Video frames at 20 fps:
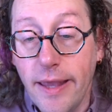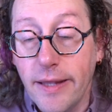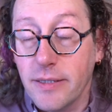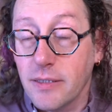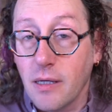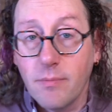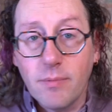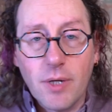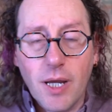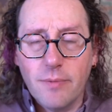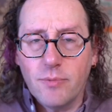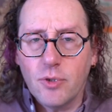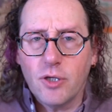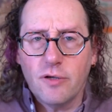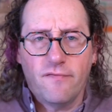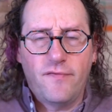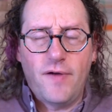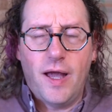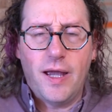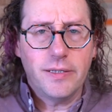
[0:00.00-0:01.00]
And sometimes you'll
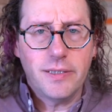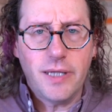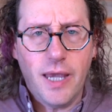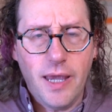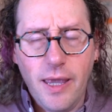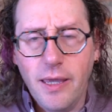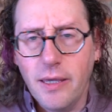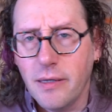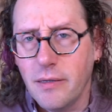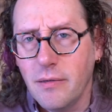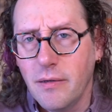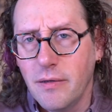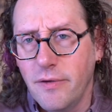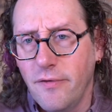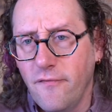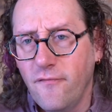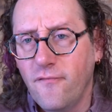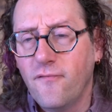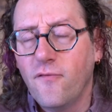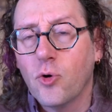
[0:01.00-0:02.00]
find, hey,
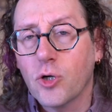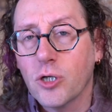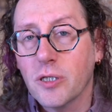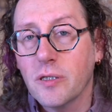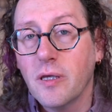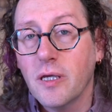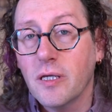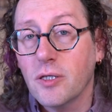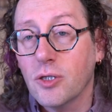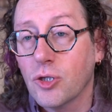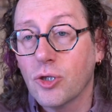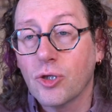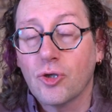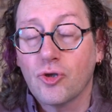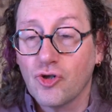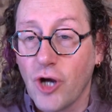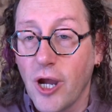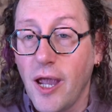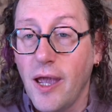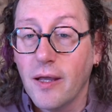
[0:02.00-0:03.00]
for this
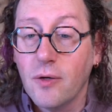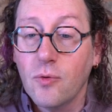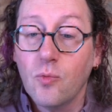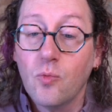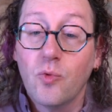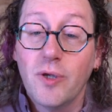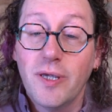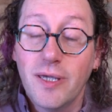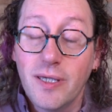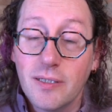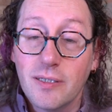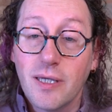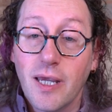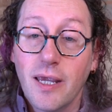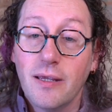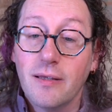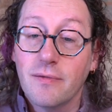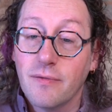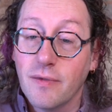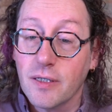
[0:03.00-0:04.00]
threat, we can
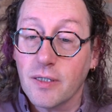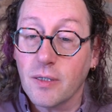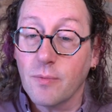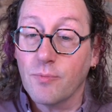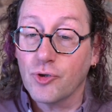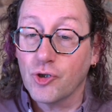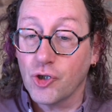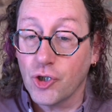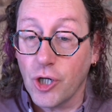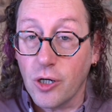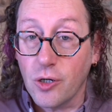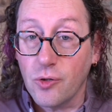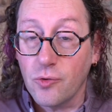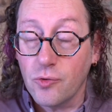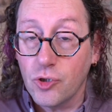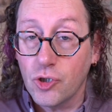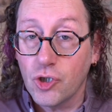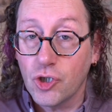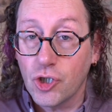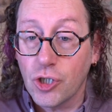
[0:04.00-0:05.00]
take this
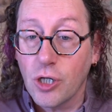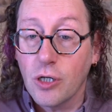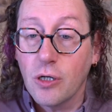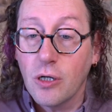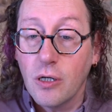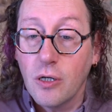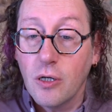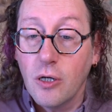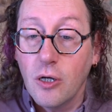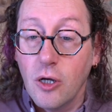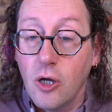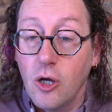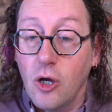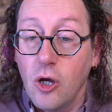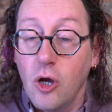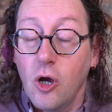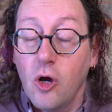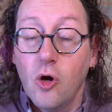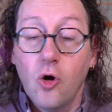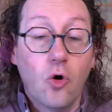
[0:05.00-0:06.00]
approach.
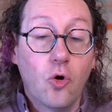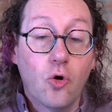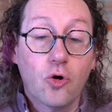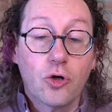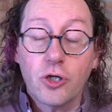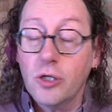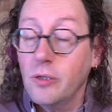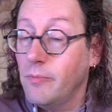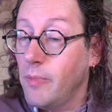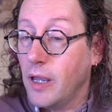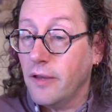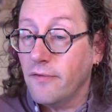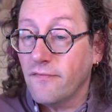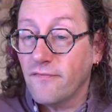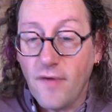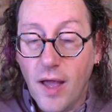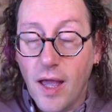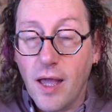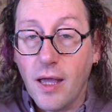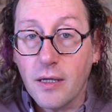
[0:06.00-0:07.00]
Or you might
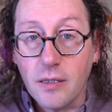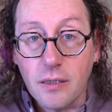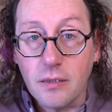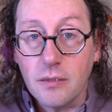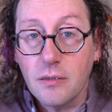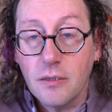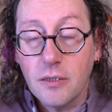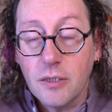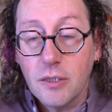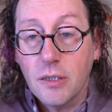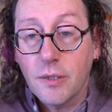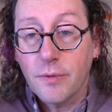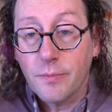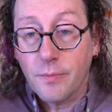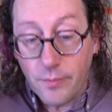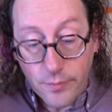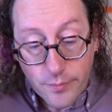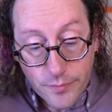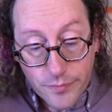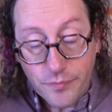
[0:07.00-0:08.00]
find,
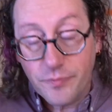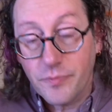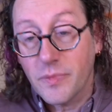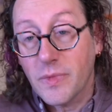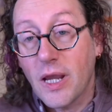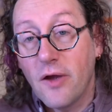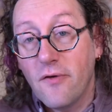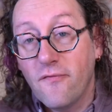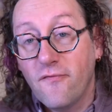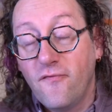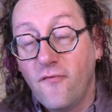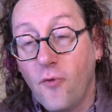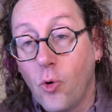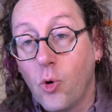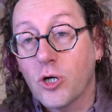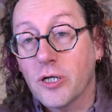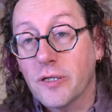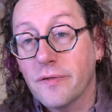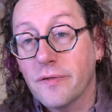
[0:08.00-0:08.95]
for